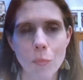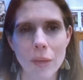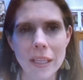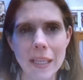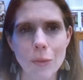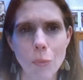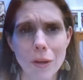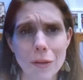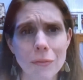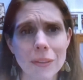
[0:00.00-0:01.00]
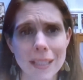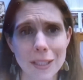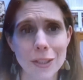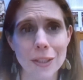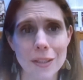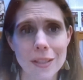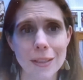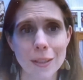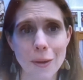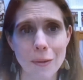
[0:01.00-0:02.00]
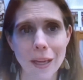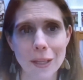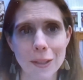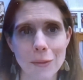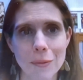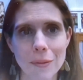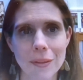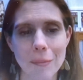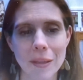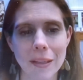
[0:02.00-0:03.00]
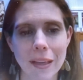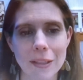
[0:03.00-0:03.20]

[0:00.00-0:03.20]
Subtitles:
We need wonderful teachers, like you feel.